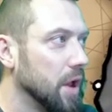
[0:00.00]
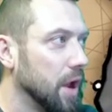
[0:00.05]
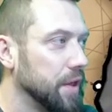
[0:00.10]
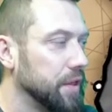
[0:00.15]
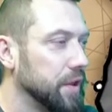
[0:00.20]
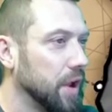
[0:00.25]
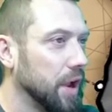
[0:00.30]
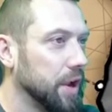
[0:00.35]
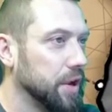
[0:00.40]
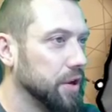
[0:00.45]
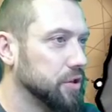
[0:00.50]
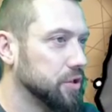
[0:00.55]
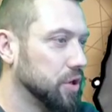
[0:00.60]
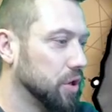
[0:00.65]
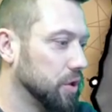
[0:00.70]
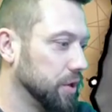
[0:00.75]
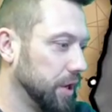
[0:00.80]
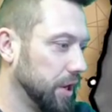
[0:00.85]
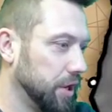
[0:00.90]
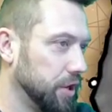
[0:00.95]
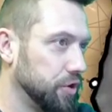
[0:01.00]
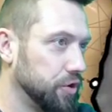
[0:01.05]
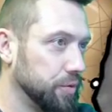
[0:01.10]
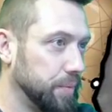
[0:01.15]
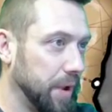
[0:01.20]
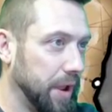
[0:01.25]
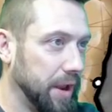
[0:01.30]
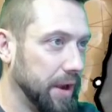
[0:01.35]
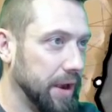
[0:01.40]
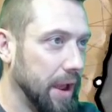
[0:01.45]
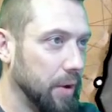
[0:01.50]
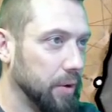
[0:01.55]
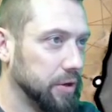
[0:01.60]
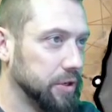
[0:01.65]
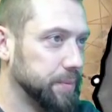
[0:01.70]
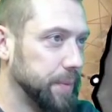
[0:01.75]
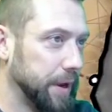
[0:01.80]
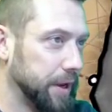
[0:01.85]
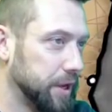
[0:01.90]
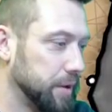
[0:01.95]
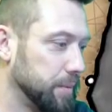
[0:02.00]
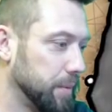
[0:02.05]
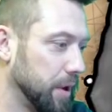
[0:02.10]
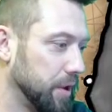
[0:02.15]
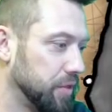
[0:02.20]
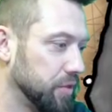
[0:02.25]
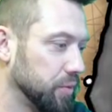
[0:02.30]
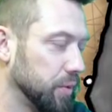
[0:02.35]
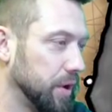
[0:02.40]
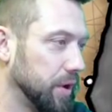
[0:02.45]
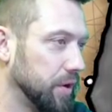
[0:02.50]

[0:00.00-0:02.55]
think I consolidate in Japan now, expecting my 3